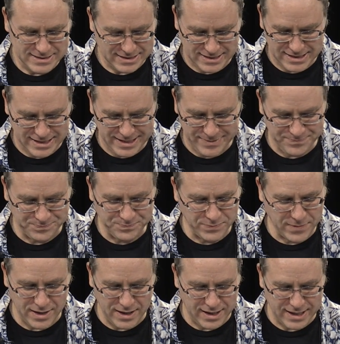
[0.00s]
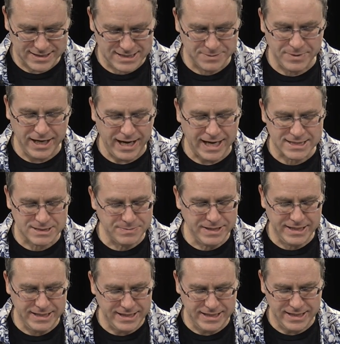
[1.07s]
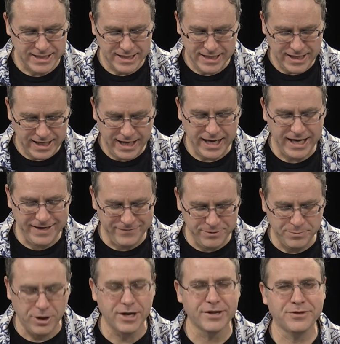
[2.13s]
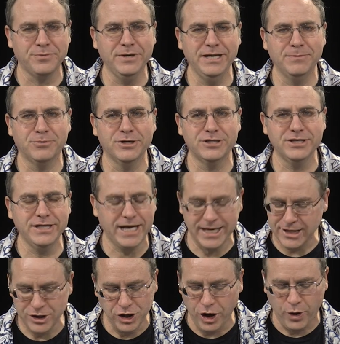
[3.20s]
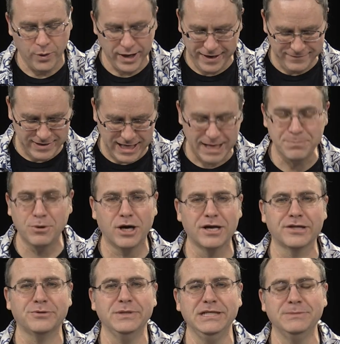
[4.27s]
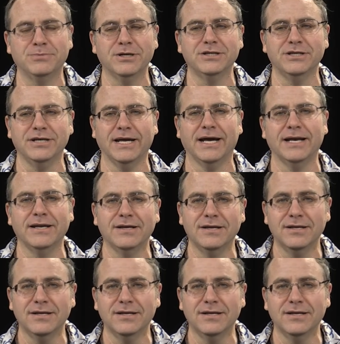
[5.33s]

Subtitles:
Someone asked me, hey, have you bought a 3D printer yet? No, I've not bought a 3D printer yet.